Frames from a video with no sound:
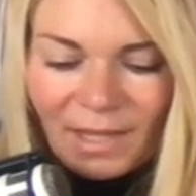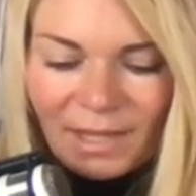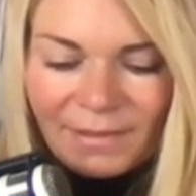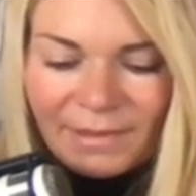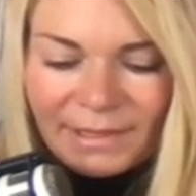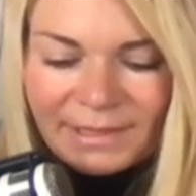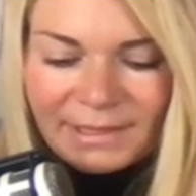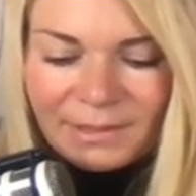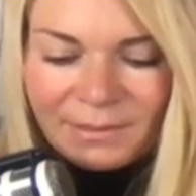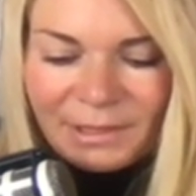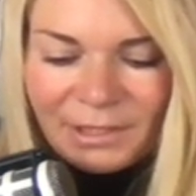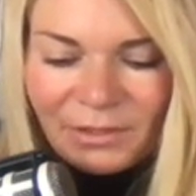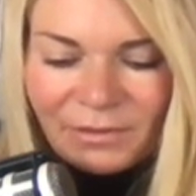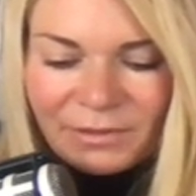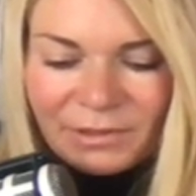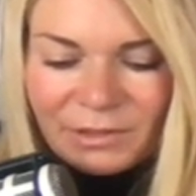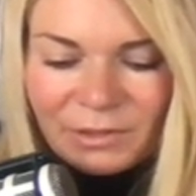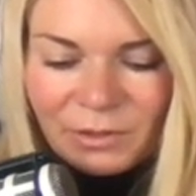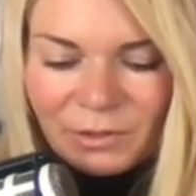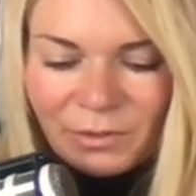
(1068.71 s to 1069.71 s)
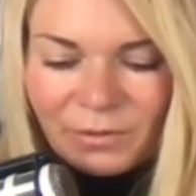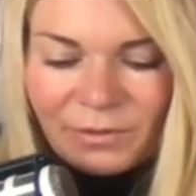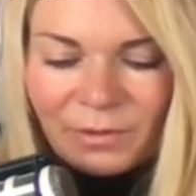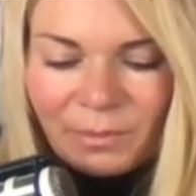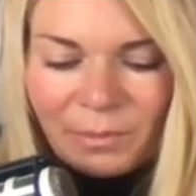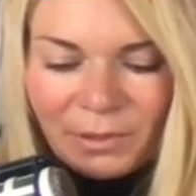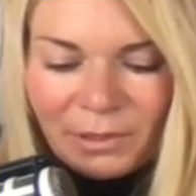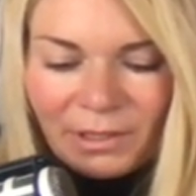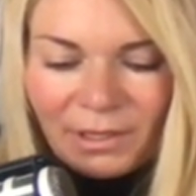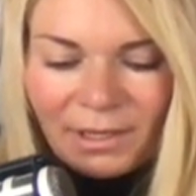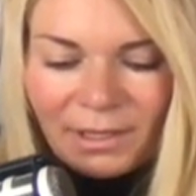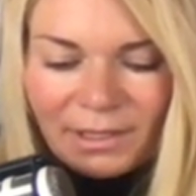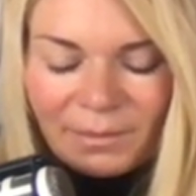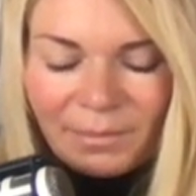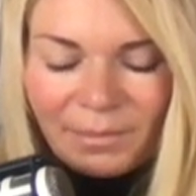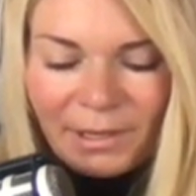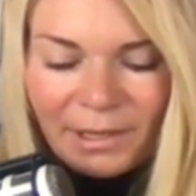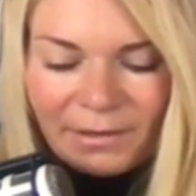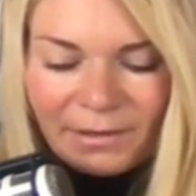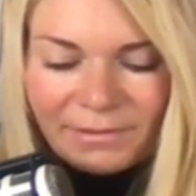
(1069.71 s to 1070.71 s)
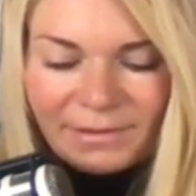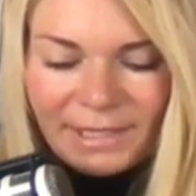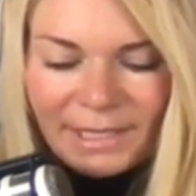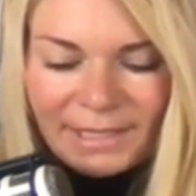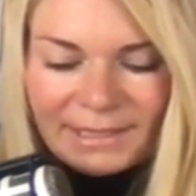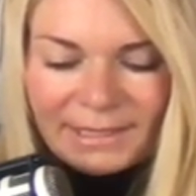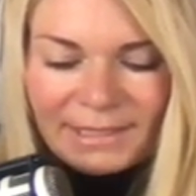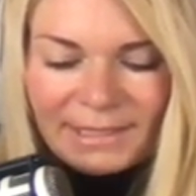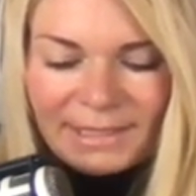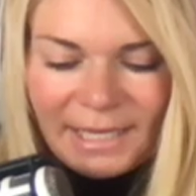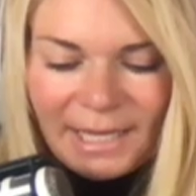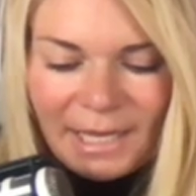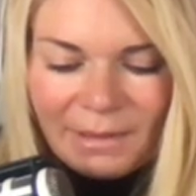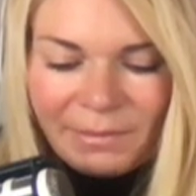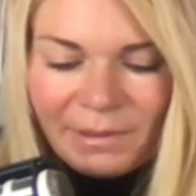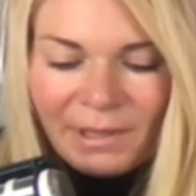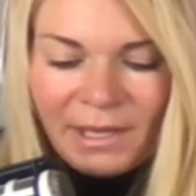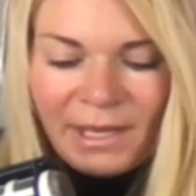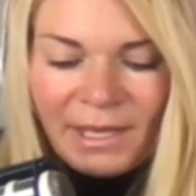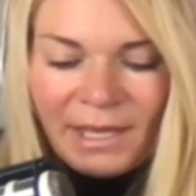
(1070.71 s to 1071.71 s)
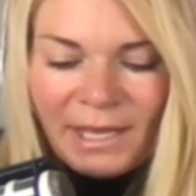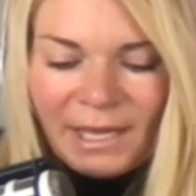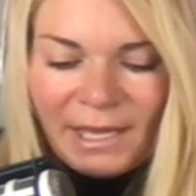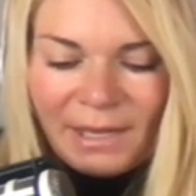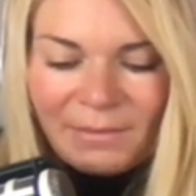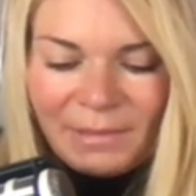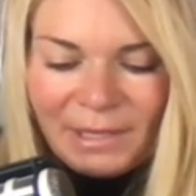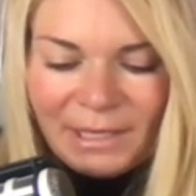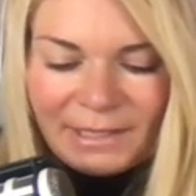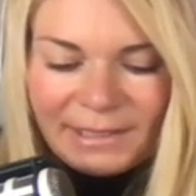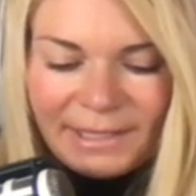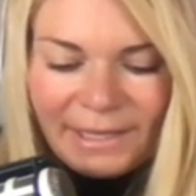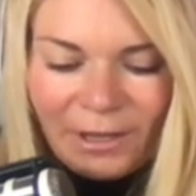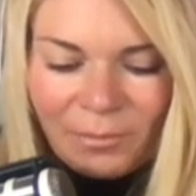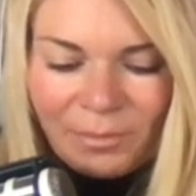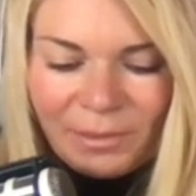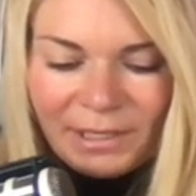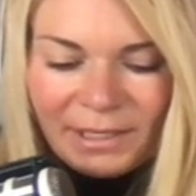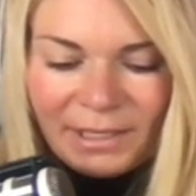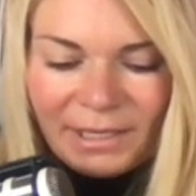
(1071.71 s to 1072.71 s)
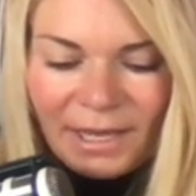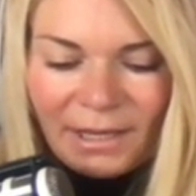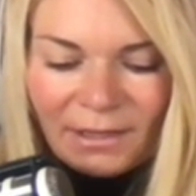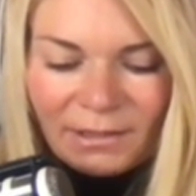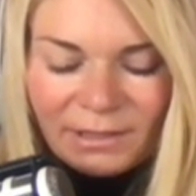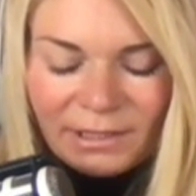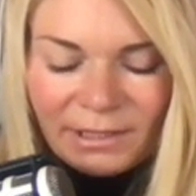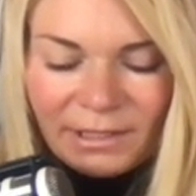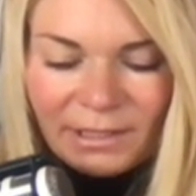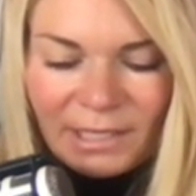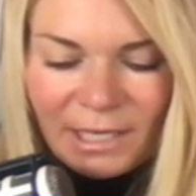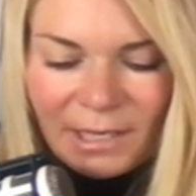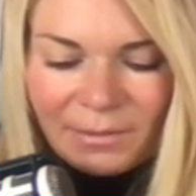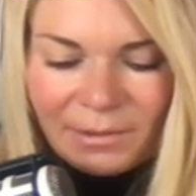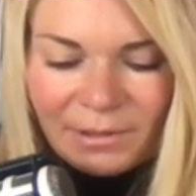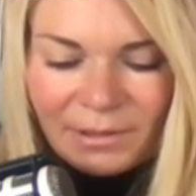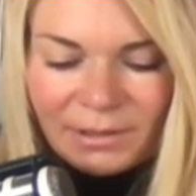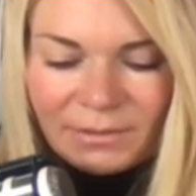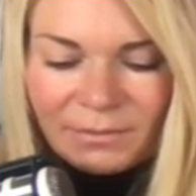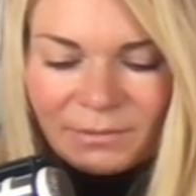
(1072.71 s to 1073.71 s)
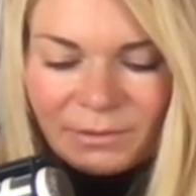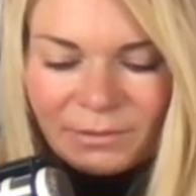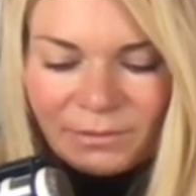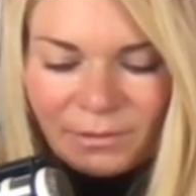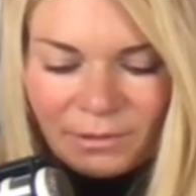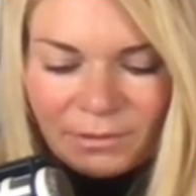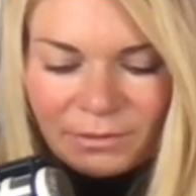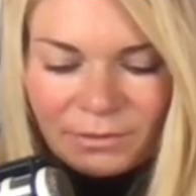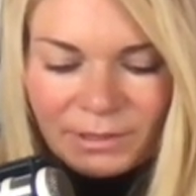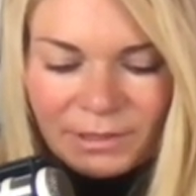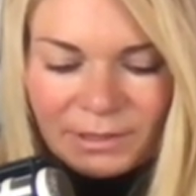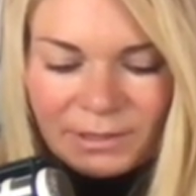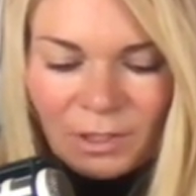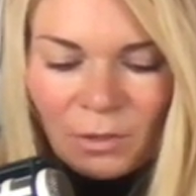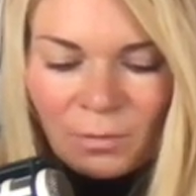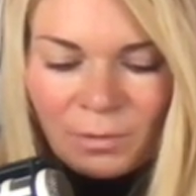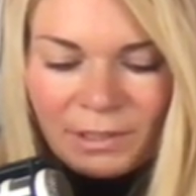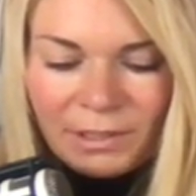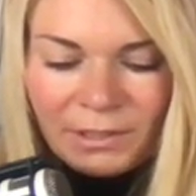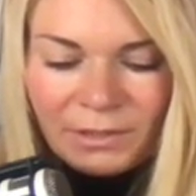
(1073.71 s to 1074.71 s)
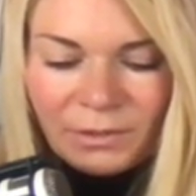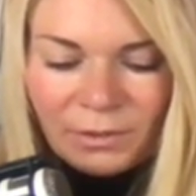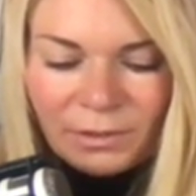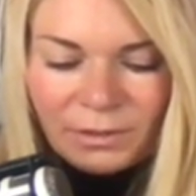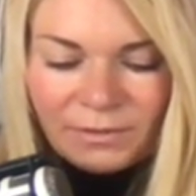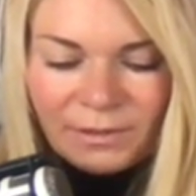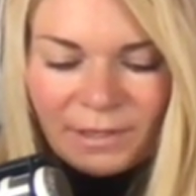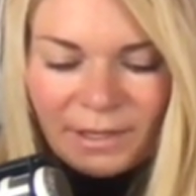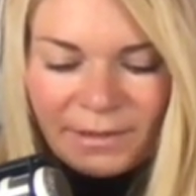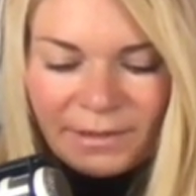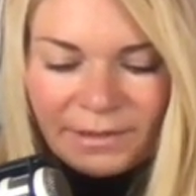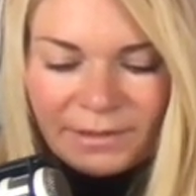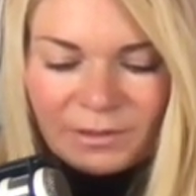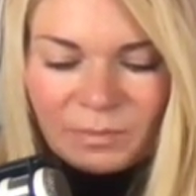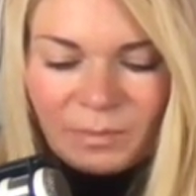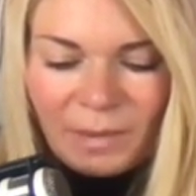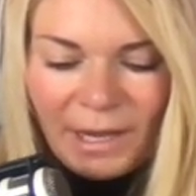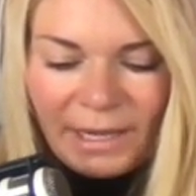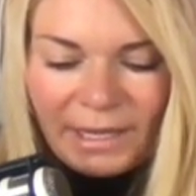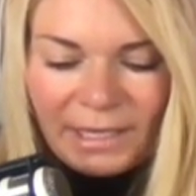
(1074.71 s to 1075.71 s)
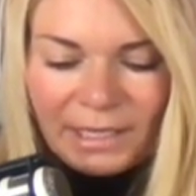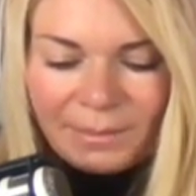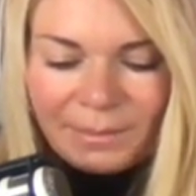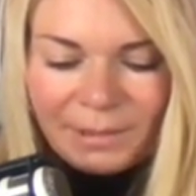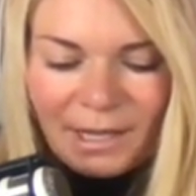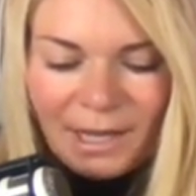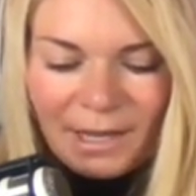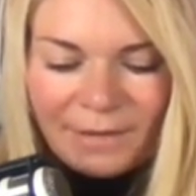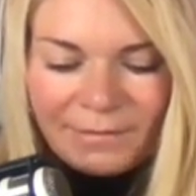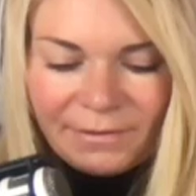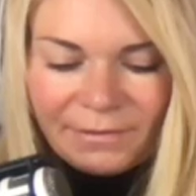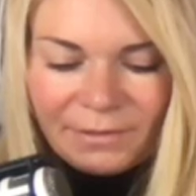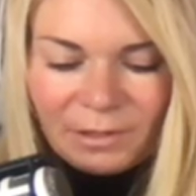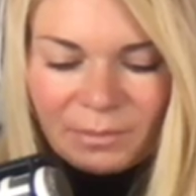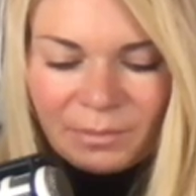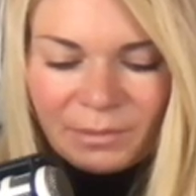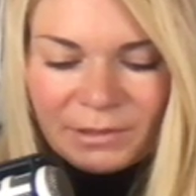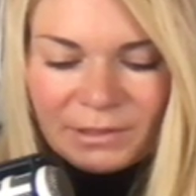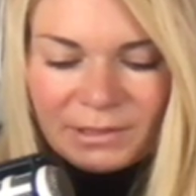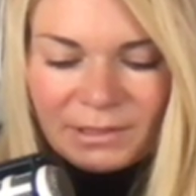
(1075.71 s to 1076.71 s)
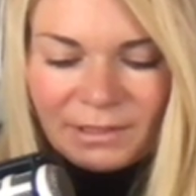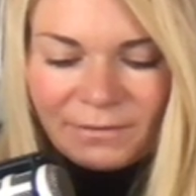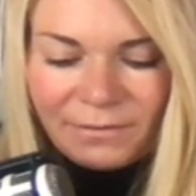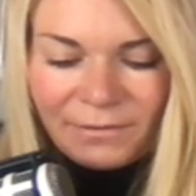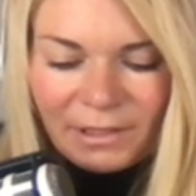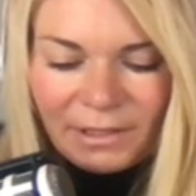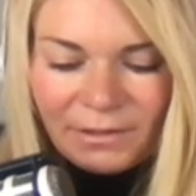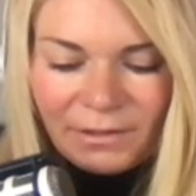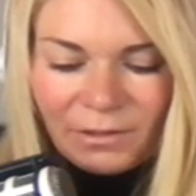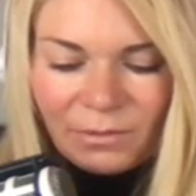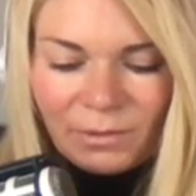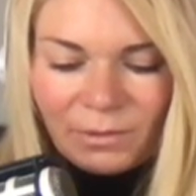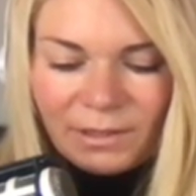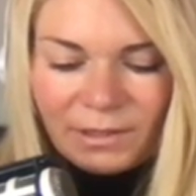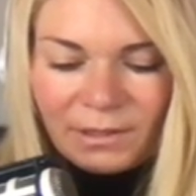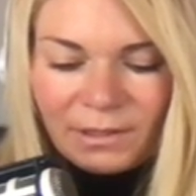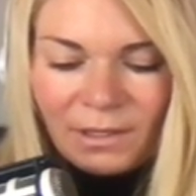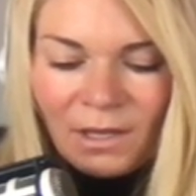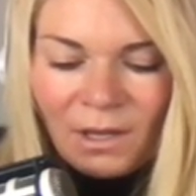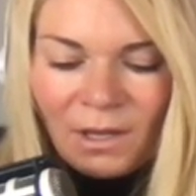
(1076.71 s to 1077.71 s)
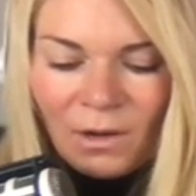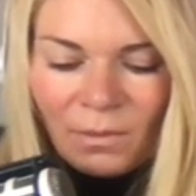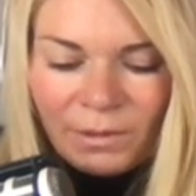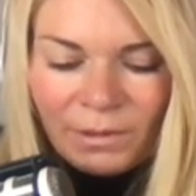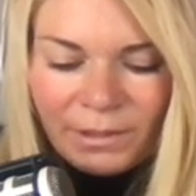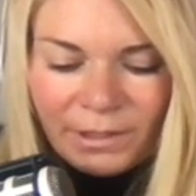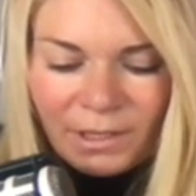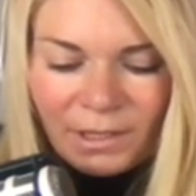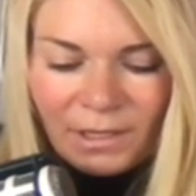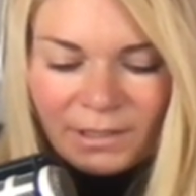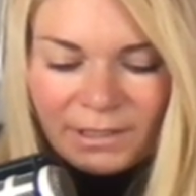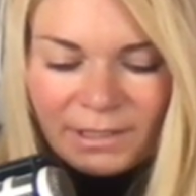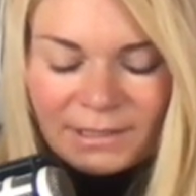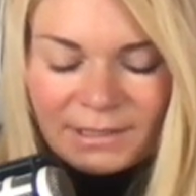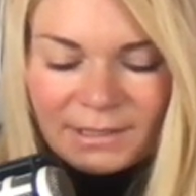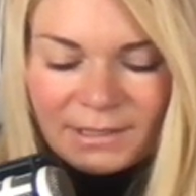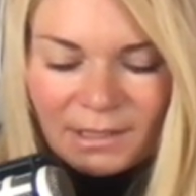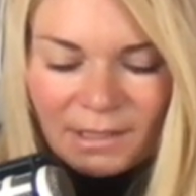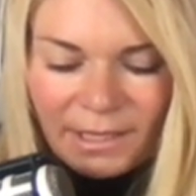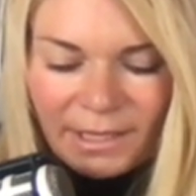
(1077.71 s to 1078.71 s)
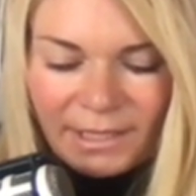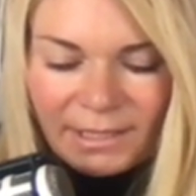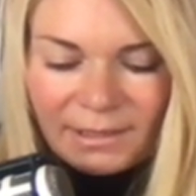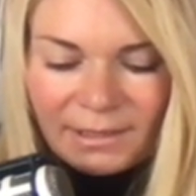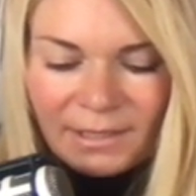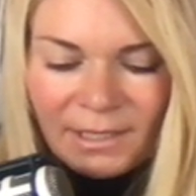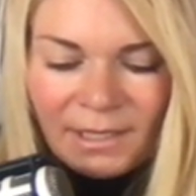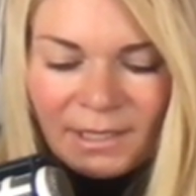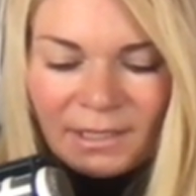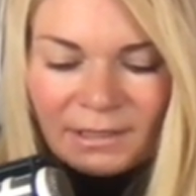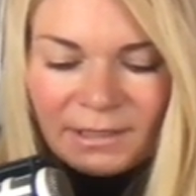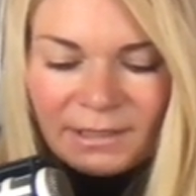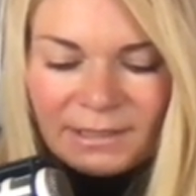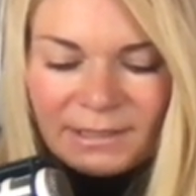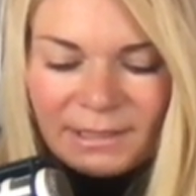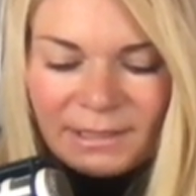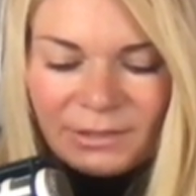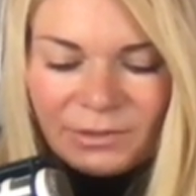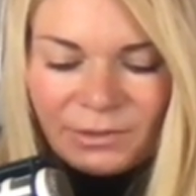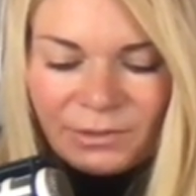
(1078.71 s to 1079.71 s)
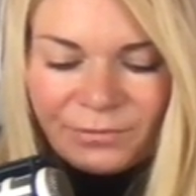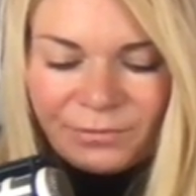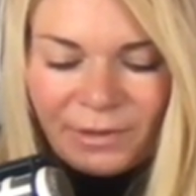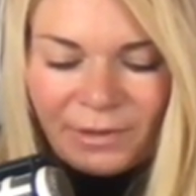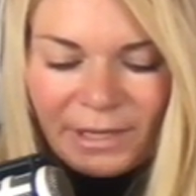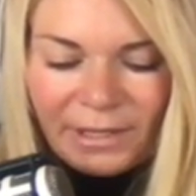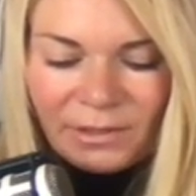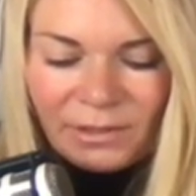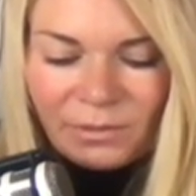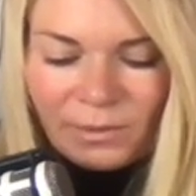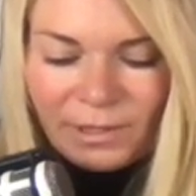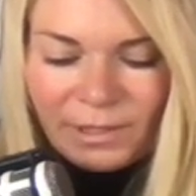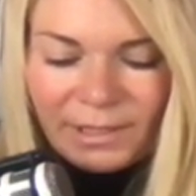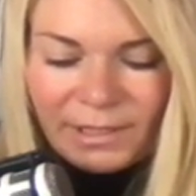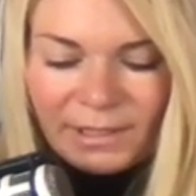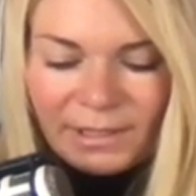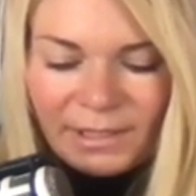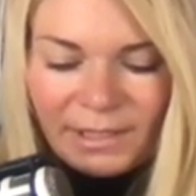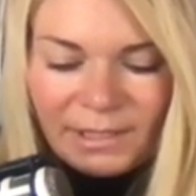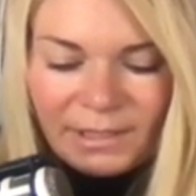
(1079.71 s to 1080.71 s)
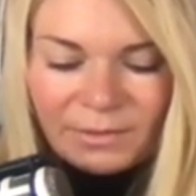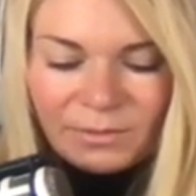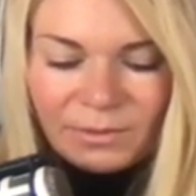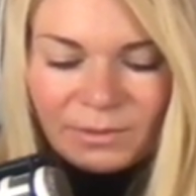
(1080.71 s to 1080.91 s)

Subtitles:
That doesn't mean you have to put on a pair of tights and a cape. It means helping an elderly neighbor with groceries, opening doors for others, buying a cup of coffee for the person in front of you when her card gets declined, listening to a friend when his